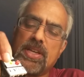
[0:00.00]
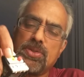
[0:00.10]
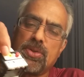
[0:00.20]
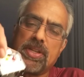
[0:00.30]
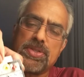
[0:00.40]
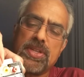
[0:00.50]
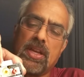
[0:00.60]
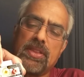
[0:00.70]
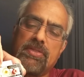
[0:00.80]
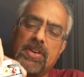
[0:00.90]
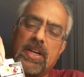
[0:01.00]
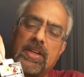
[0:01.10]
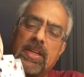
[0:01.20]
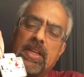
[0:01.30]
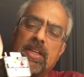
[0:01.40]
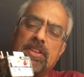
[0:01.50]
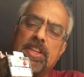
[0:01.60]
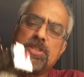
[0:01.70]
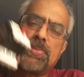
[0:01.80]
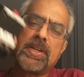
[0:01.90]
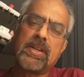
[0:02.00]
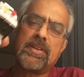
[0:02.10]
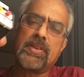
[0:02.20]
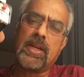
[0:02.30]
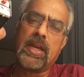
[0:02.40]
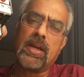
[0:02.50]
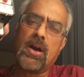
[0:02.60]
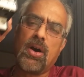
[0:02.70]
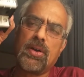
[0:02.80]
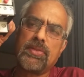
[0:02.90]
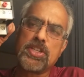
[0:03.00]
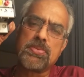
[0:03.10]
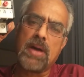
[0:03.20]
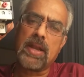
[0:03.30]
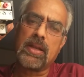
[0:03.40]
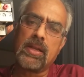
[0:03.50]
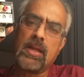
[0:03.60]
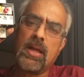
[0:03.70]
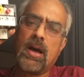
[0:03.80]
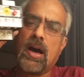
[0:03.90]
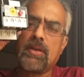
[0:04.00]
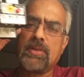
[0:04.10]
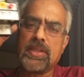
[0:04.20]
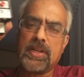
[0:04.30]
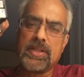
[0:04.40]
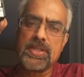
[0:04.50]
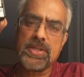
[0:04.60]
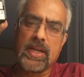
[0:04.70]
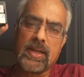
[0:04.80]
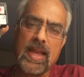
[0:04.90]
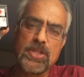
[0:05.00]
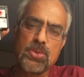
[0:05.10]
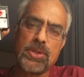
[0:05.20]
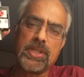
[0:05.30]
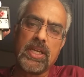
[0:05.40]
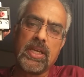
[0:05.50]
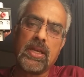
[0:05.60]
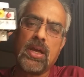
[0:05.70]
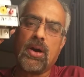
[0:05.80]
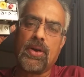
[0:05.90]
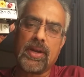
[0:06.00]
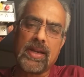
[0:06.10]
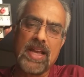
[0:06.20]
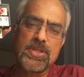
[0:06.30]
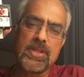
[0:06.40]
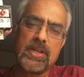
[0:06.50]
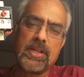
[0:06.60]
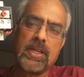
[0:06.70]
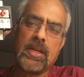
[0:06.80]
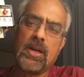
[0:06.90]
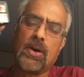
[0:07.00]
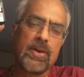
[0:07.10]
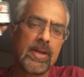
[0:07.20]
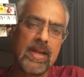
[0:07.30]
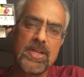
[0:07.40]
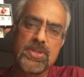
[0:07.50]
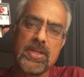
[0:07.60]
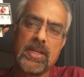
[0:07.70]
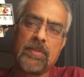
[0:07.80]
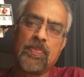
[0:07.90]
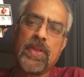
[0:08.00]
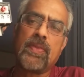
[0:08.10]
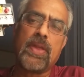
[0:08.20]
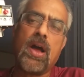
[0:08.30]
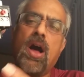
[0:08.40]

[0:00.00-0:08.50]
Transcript: As you can see on the front, this particular relay or this model, or whether it is a class 20 or a class 30 or a class 10, they